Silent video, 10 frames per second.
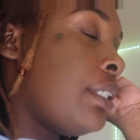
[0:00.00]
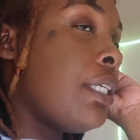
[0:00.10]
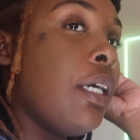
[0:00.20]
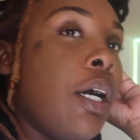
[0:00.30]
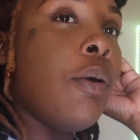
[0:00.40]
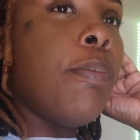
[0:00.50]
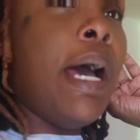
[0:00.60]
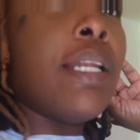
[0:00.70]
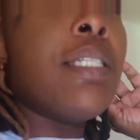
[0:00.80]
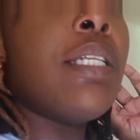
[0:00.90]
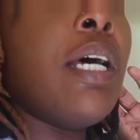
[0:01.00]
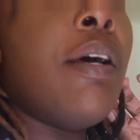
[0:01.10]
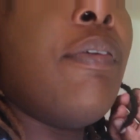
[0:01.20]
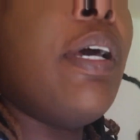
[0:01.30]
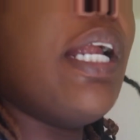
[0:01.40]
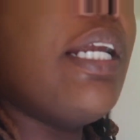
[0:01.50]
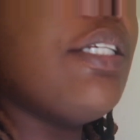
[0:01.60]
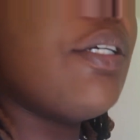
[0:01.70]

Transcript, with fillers: to go buy the stuff, and I need